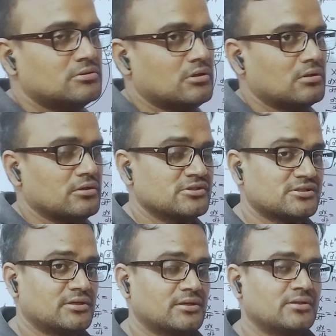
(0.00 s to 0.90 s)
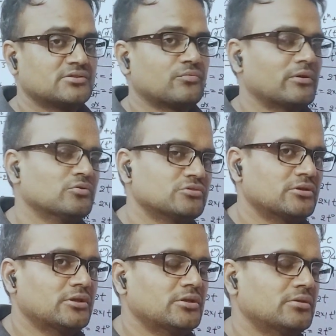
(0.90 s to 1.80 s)
the instantaneous
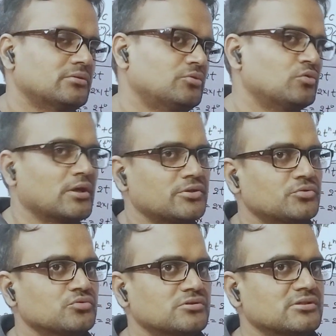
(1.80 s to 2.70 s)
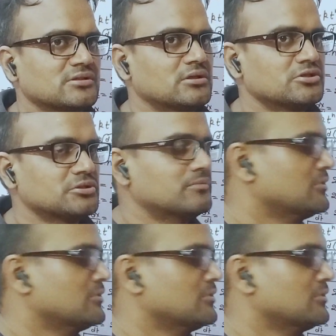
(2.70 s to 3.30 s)
velocity, you can use this relation.